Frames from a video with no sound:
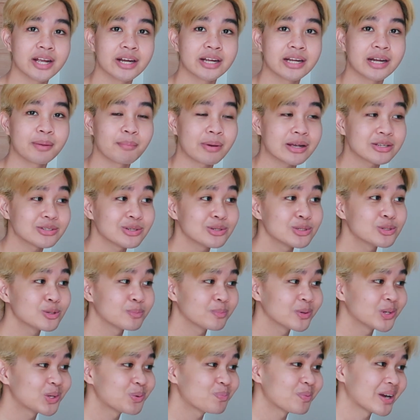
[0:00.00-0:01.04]
And I'm actually
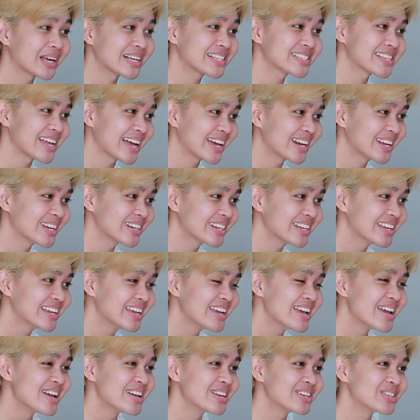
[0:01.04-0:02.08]
super duper excited
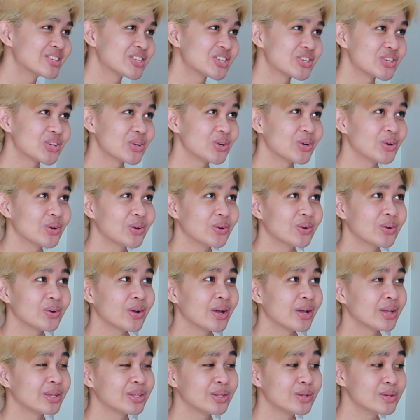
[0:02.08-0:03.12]
to
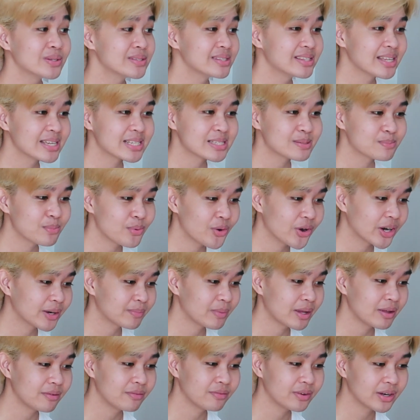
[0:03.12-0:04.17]
use this more in
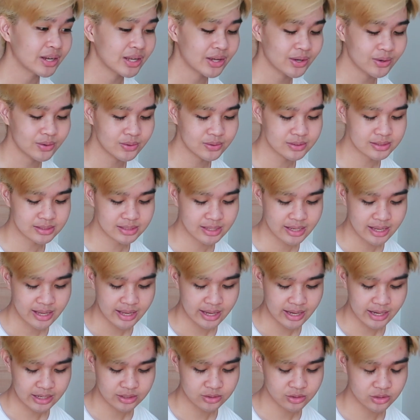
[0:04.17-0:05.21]
my videos
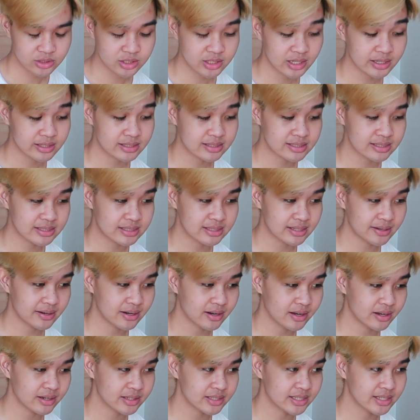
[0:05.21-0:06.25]
and to just
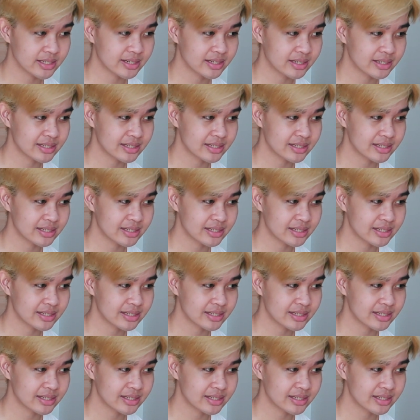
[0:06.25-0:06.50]
not